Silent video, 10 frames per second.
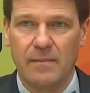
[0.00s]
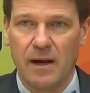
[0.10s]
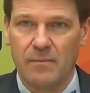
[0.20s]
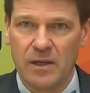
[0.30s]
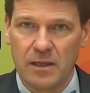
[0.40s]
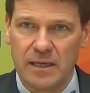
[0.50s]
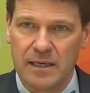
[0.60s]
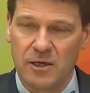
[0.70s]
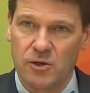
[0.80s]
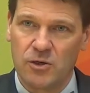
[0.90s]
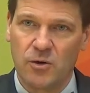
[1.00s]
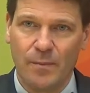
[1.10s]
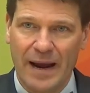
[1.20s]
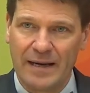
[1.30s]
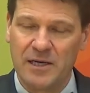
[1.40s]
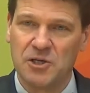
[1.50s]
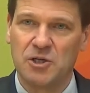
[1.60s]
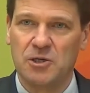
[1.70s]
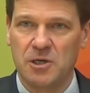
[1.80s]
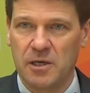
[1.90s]
ability to
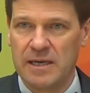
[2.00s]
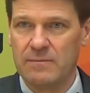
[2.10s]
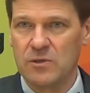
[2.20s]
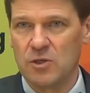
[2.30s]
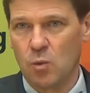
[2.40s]
manage teams,